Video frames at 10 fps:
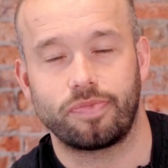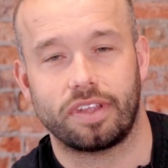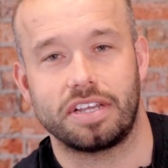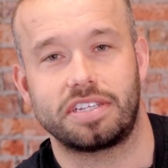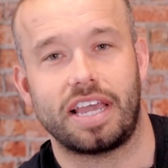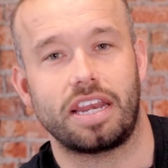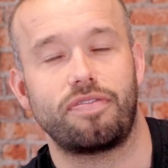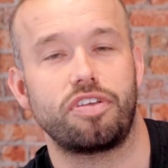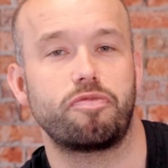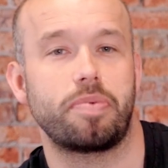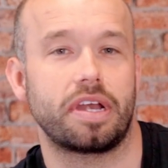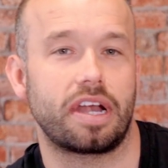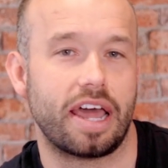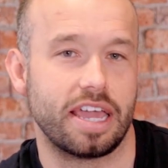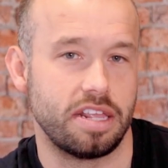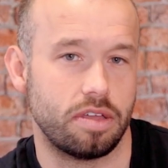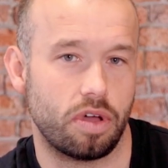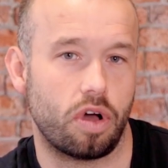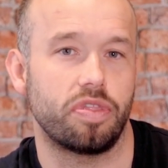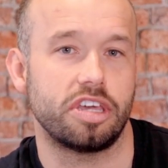It's saying if you've been late
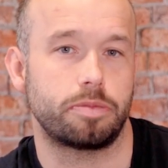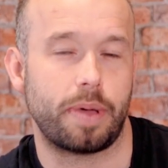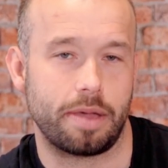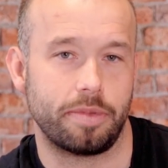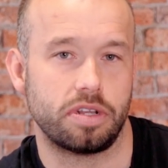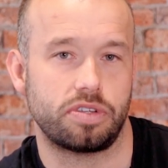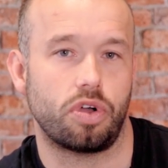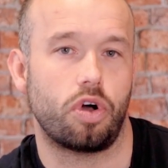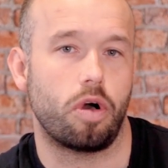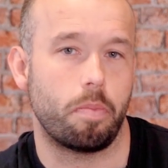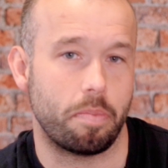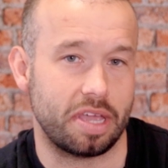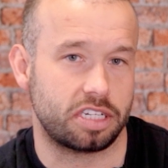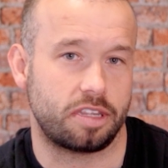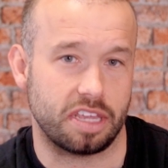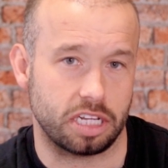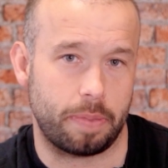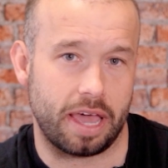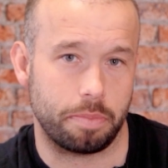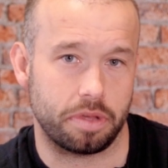on these payments or missed these
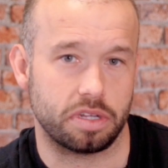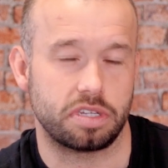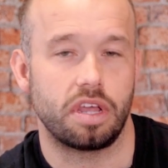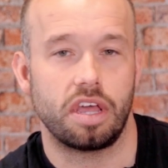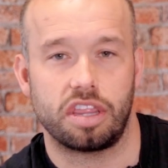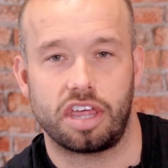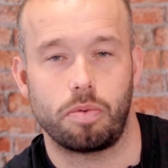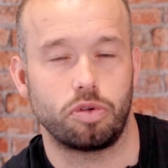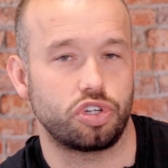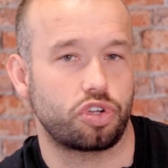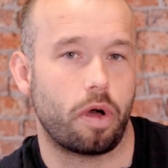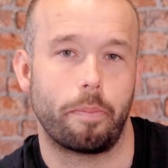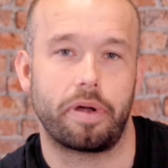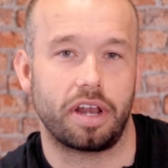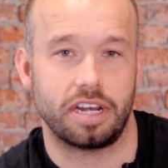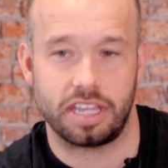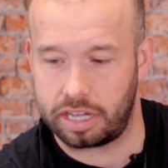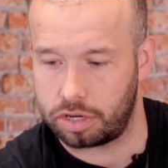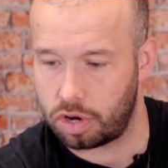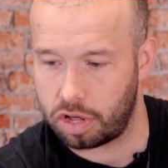payments, they will just completely
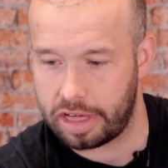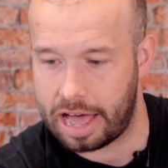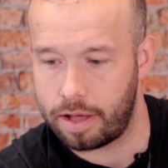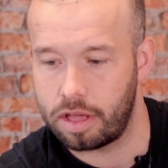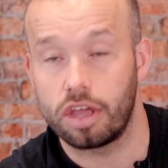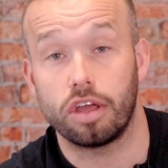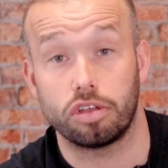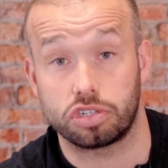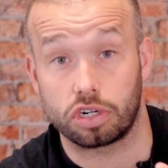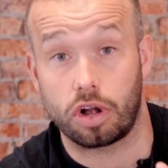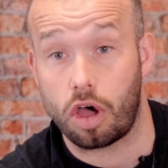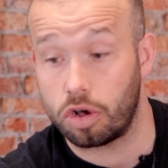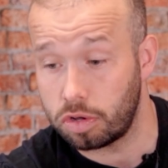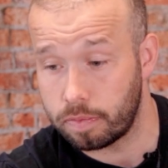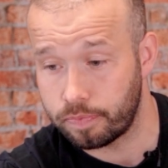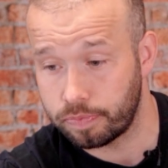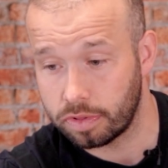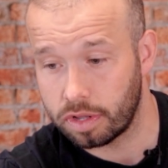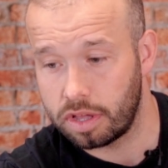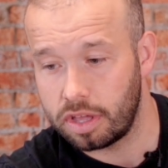ignore that. As long
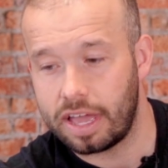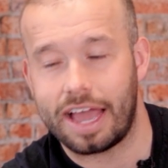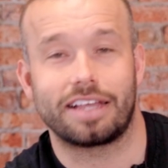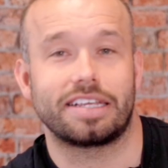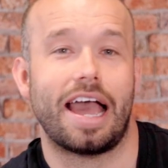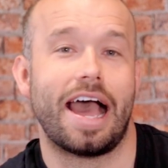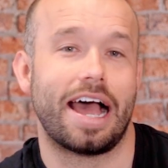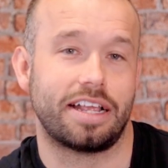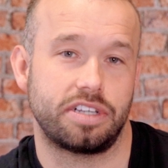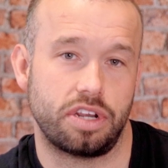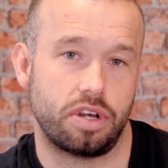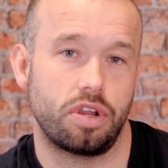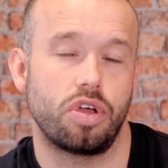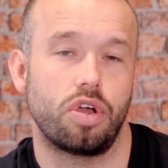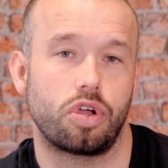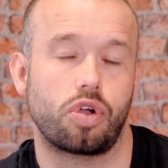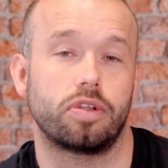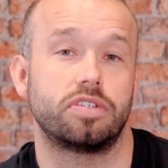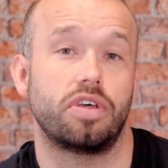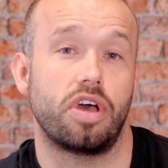as it hasn't
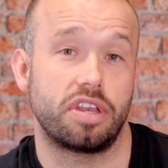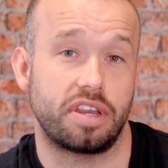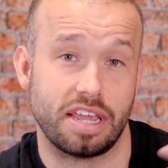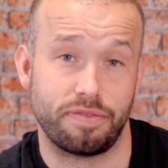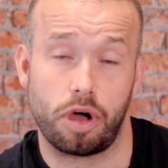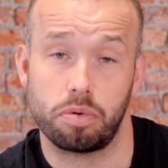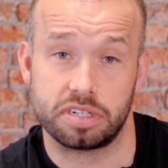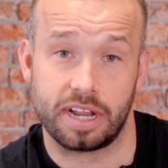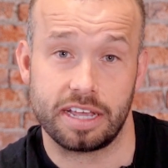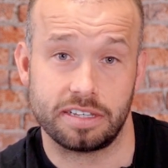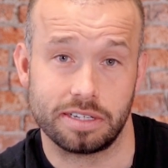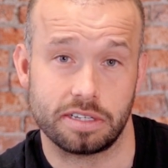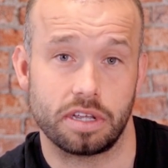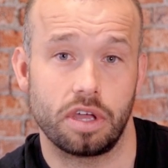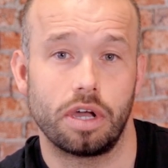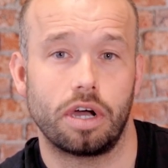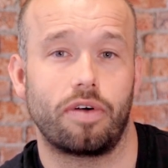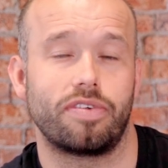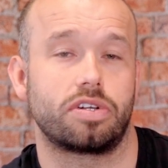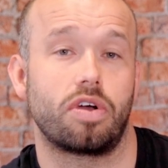gone to a default status,
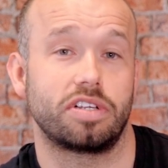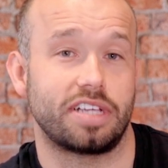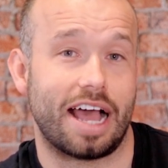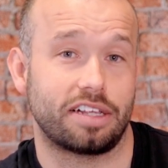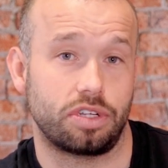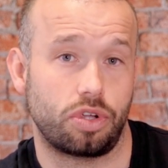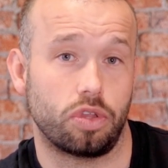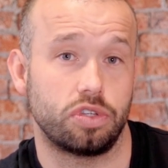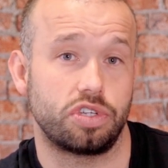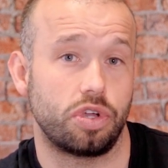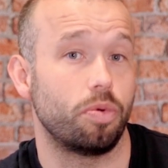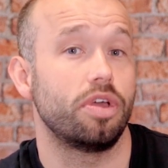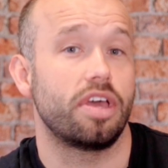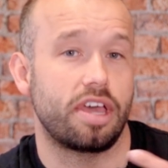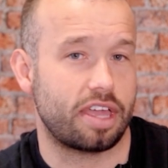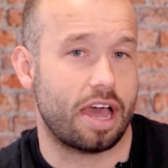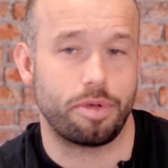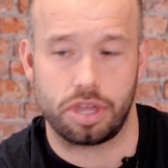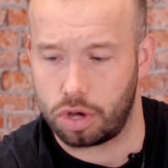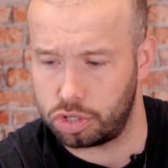or as long as it hasn't gone to a
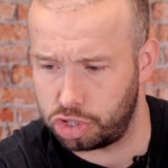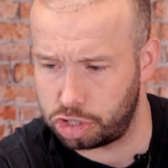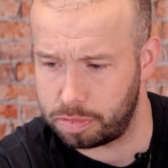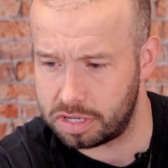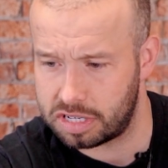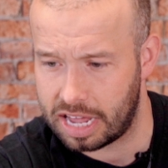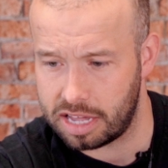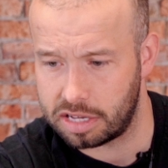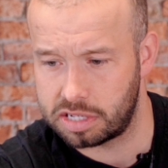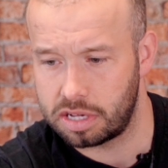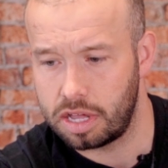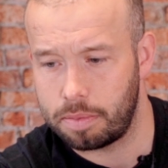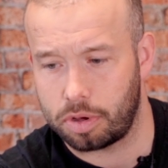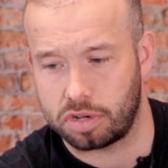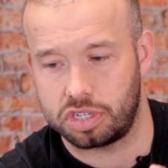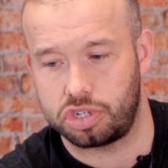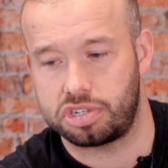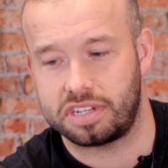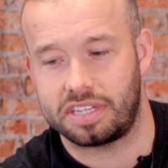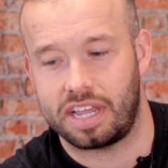county court judgment status, because it
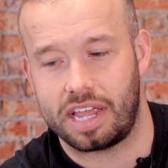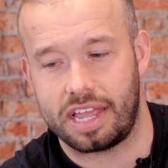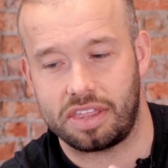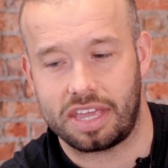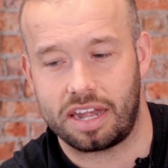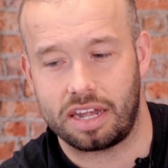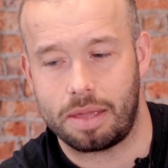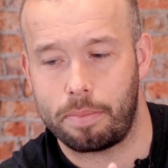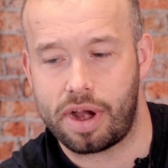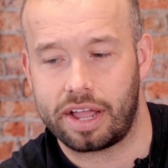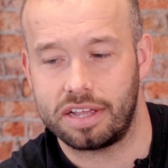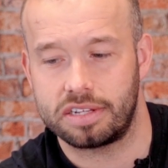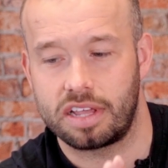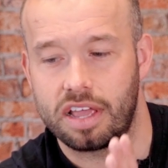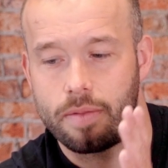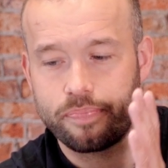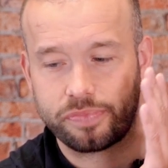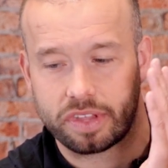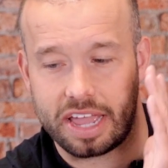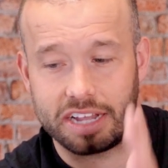just says here at the end in brackets,
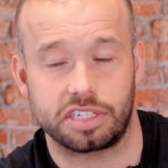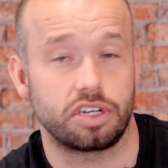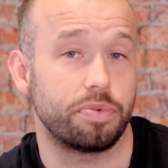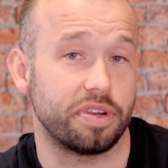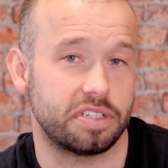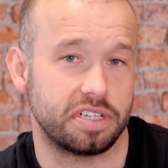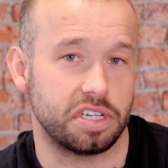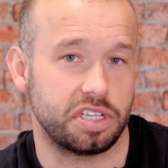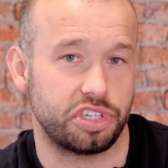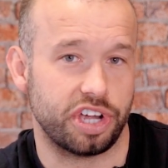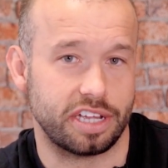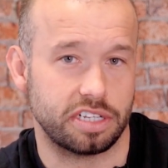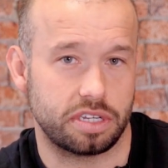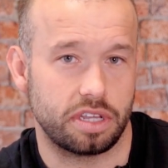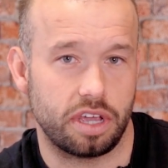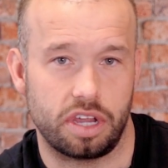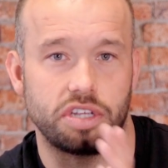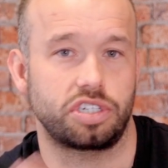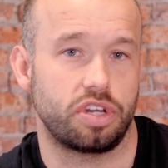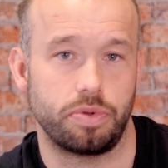excluding CCJs and
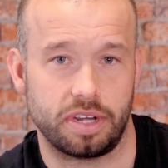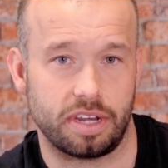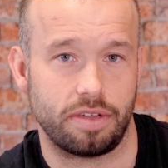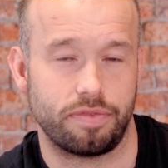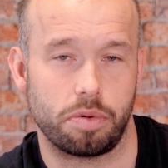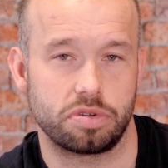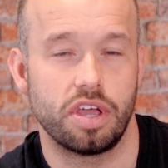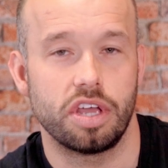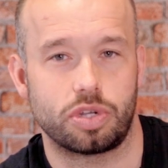excluding defaults.